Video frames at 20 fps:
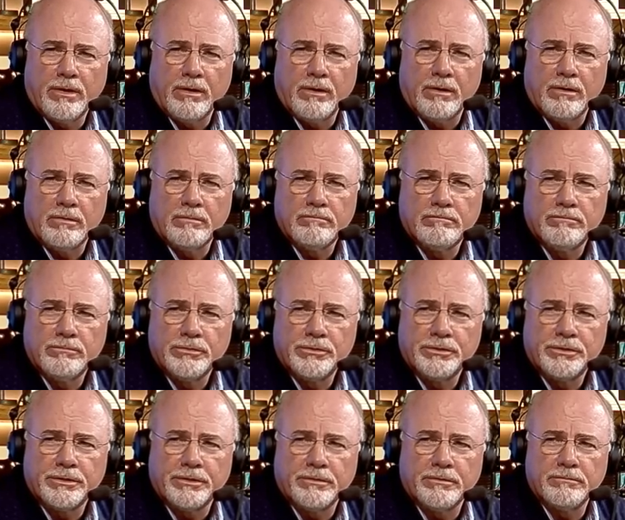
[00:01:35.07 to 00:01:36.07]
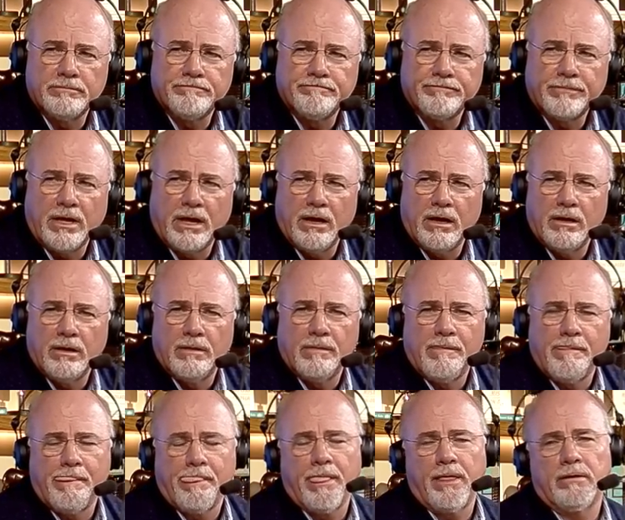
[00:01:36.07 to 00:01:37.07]
Yeah. yeah. So, so uh, he's
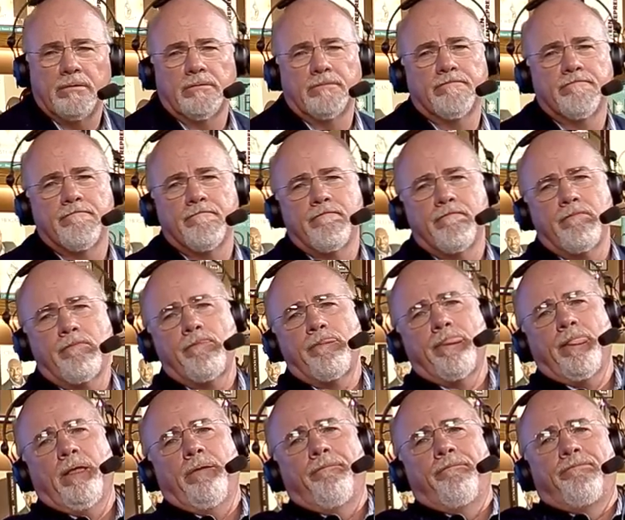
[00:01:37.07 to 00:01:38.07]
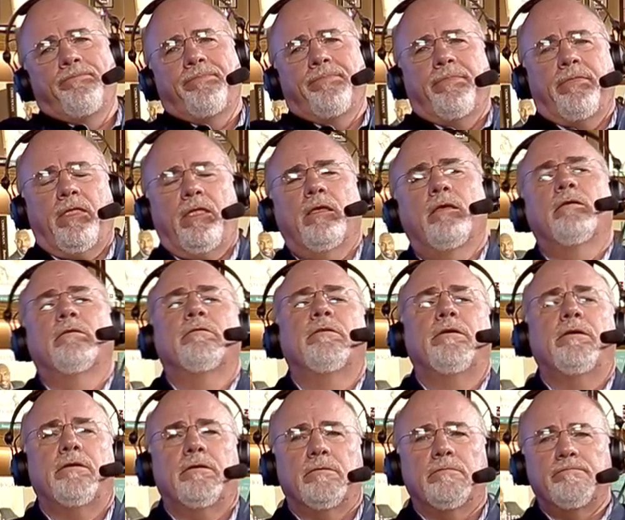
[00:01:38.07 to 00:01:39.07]
kind of draining my mother-in-law of yeah.